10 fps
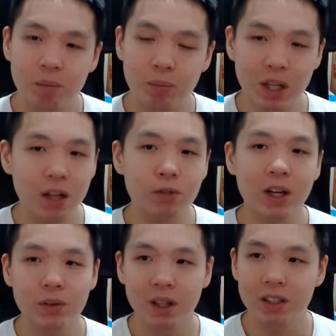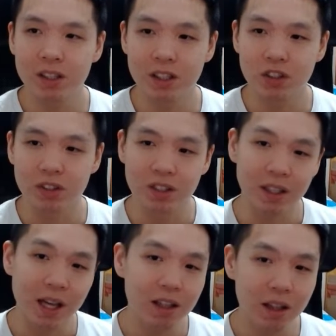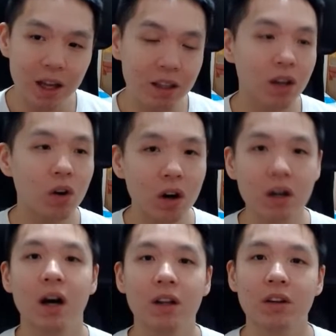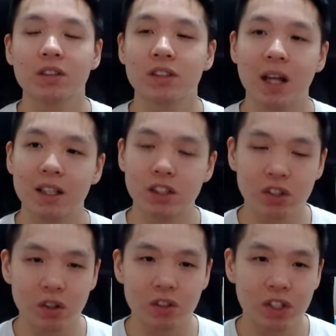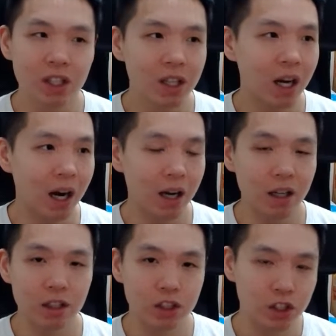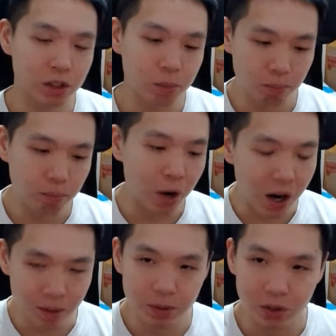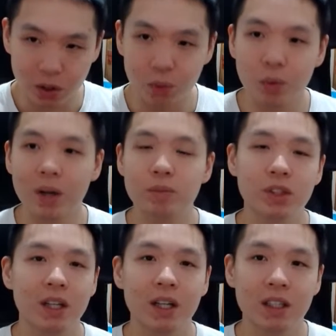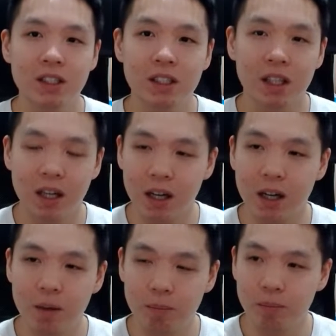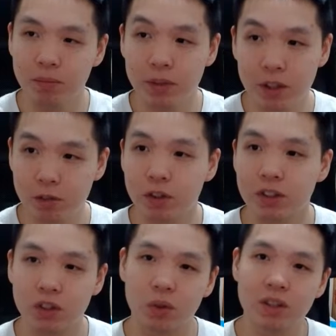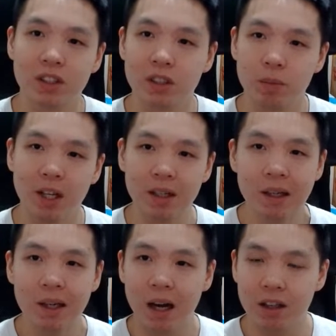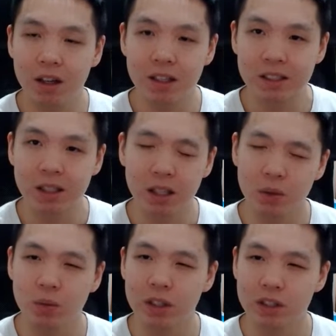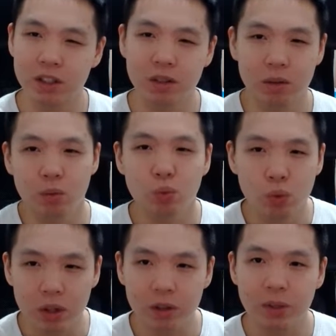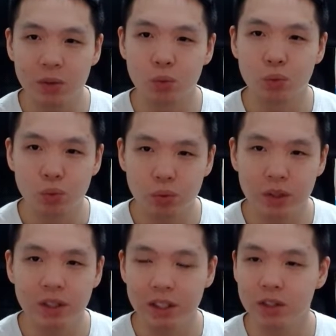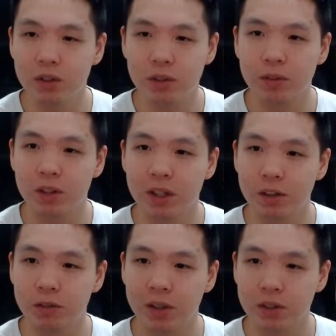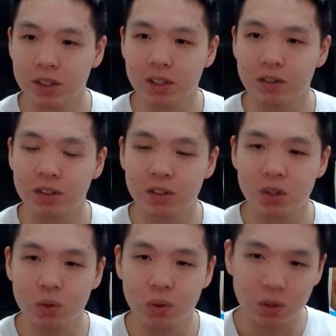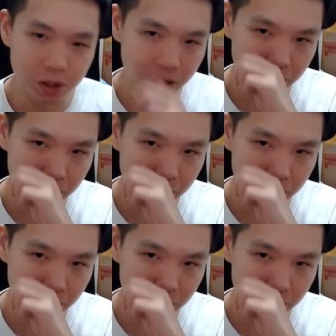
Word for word: but I found this interesting, and and there are others that search uh, just popular websites, um, different sources. But I thought Scite was would have been really useful if I was still in school